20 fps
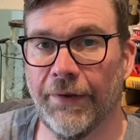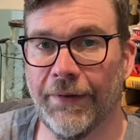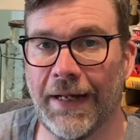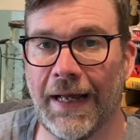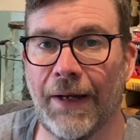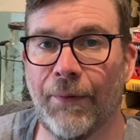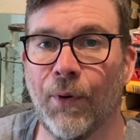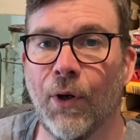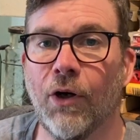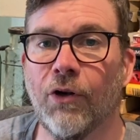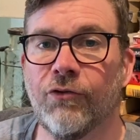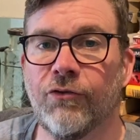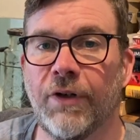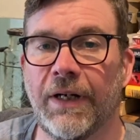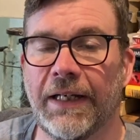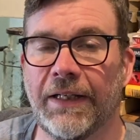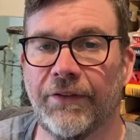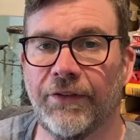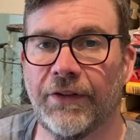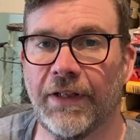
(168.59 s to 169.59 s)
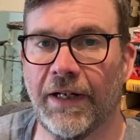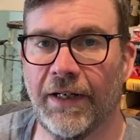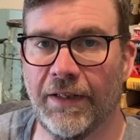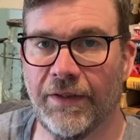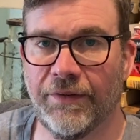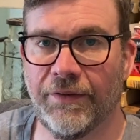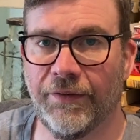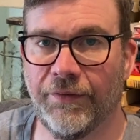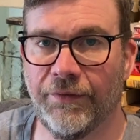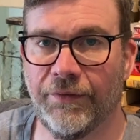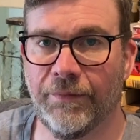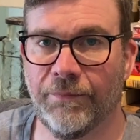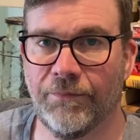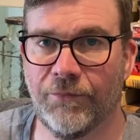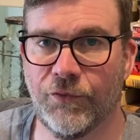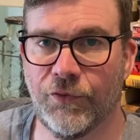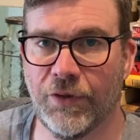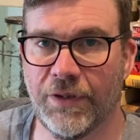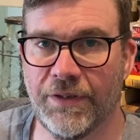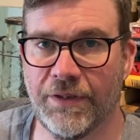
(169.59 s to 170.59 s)
how are trans characters
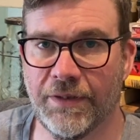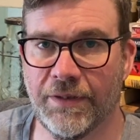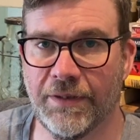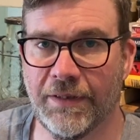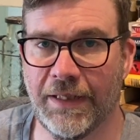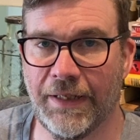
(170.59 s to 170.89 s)
treated?